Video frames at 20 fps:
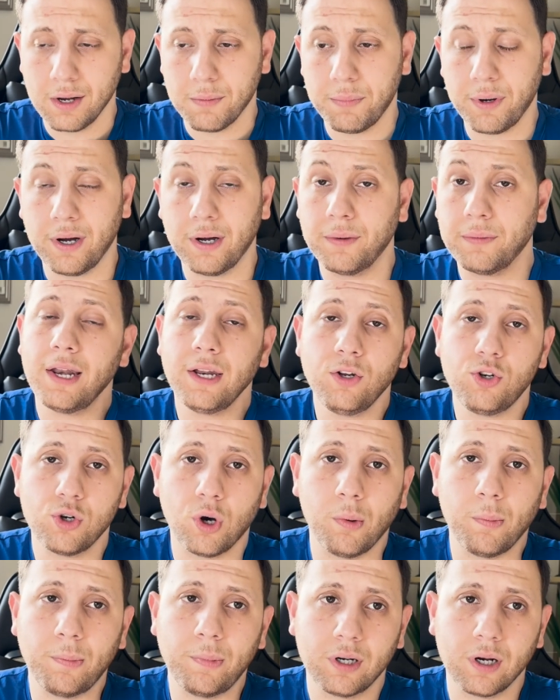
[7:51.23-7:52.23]
But any
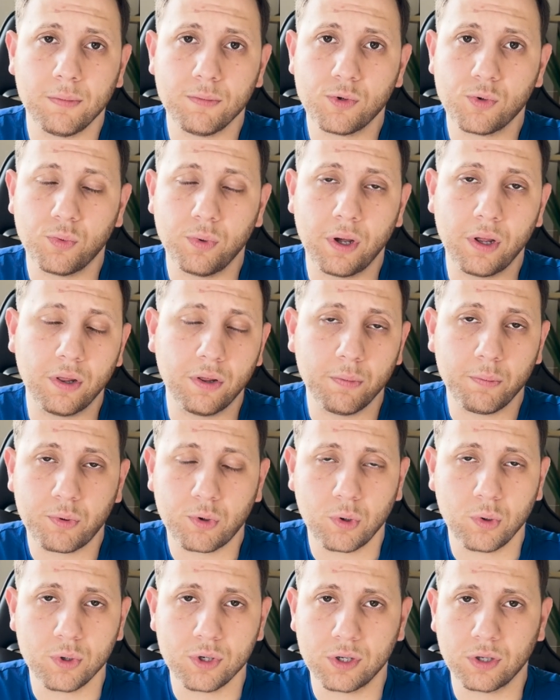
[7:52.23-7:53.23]
job comes with
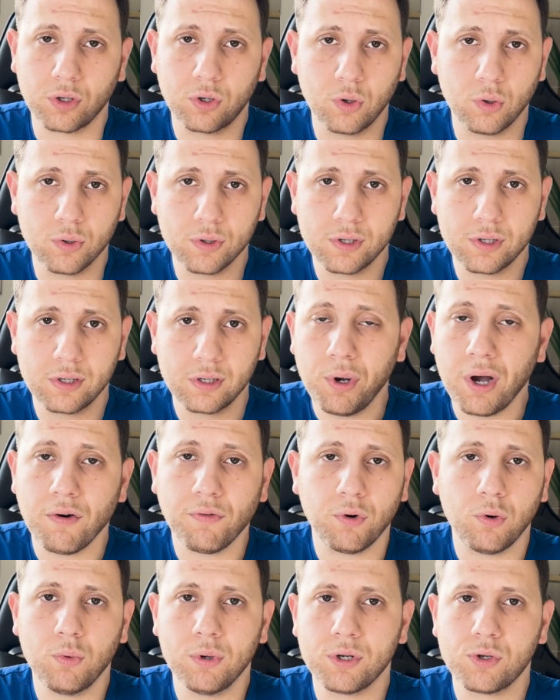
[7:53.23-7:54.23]
pros and cons. We have
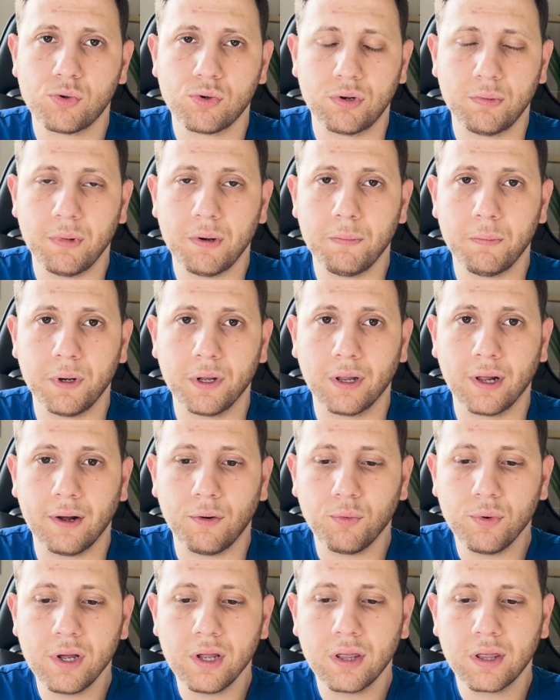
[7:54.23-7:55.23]
always to remember that
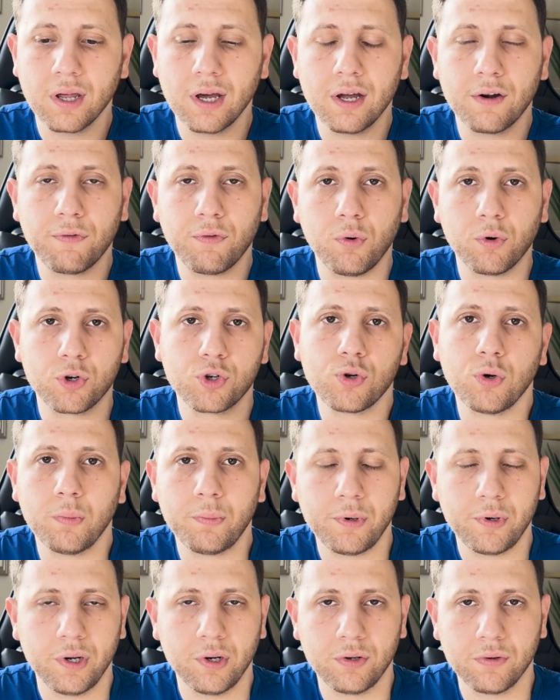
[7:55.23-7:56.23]
we're there for a short
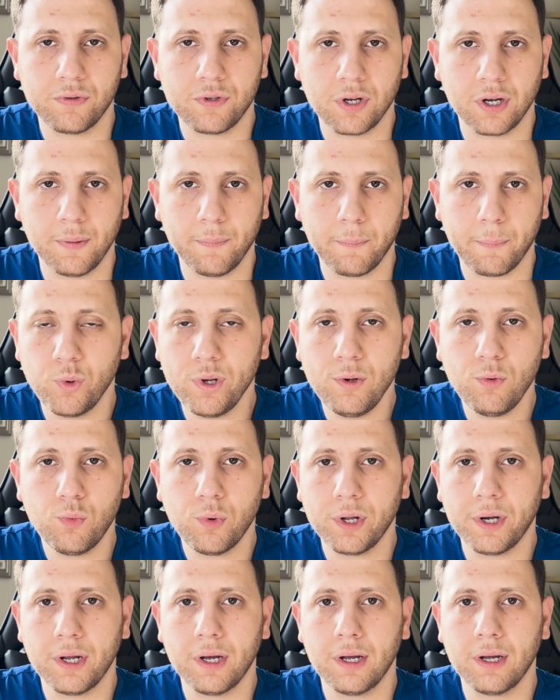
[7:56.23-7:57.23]
period of time. We
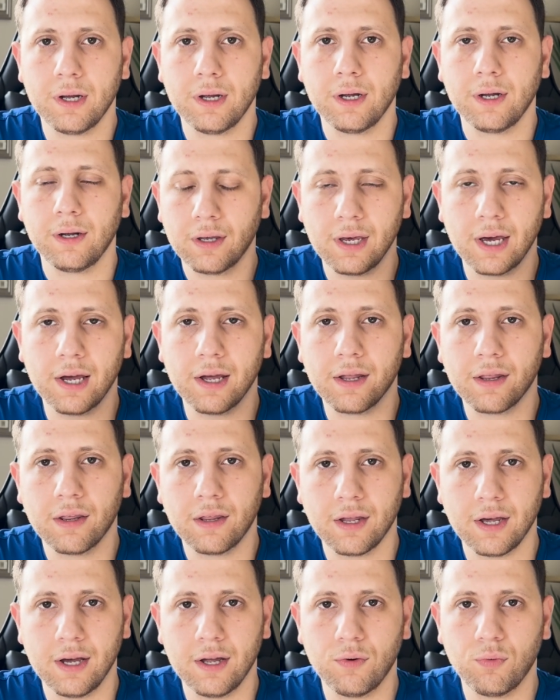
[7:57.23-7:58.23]
want to get
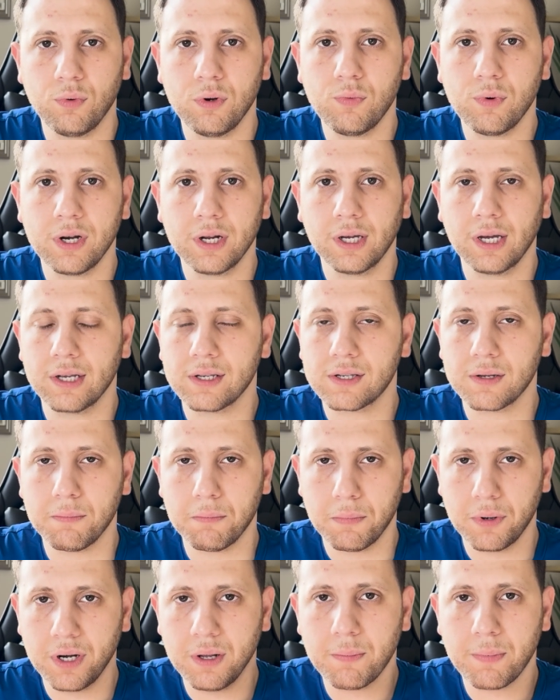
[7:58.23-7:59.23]
there. We want to get some
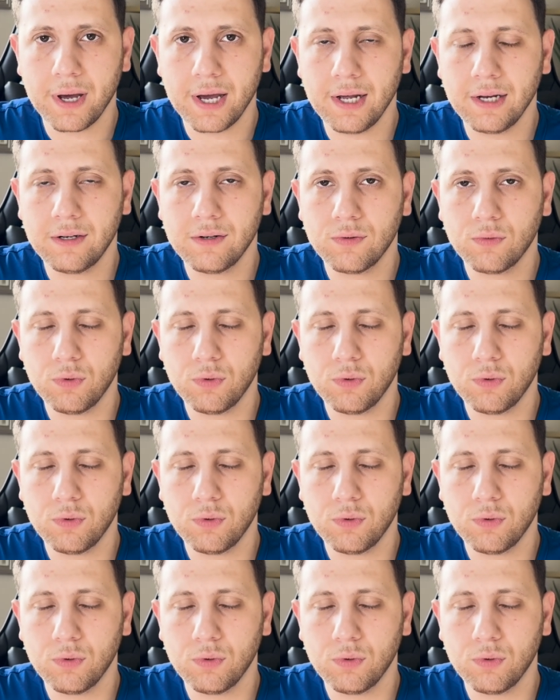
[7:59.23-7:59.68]
money paid.